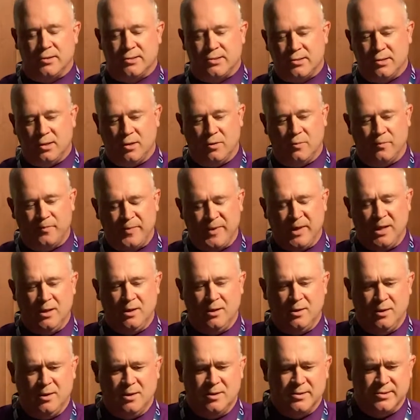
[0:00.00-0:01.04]
So,
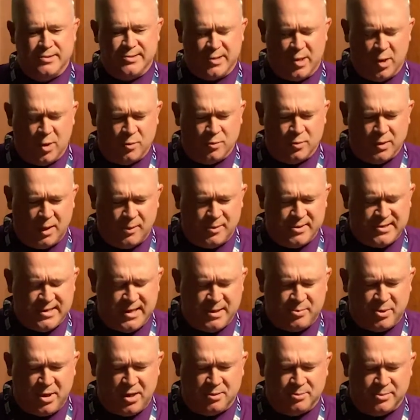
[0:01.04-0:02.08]
so I would say
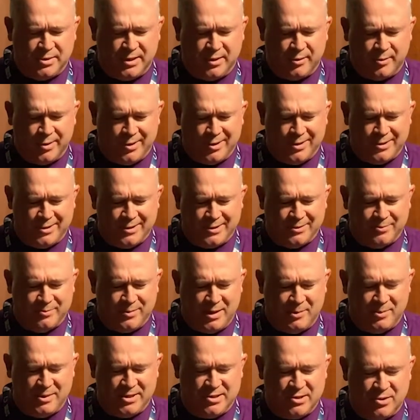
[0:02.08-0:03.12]
probably around
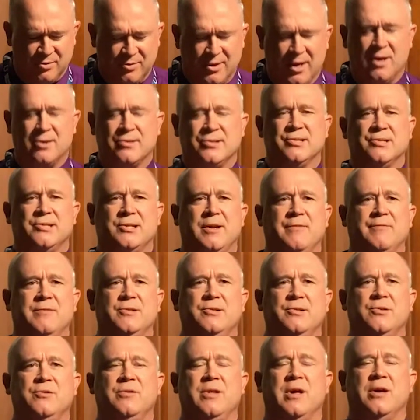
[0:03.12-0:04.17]
maybe 2007,
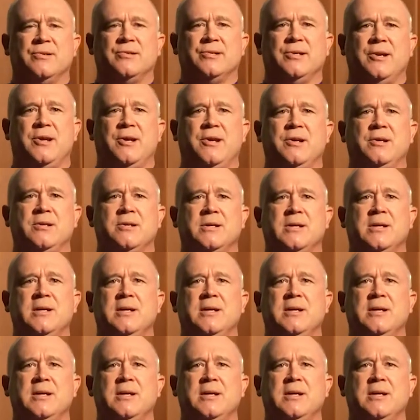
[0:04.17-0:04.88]
2008,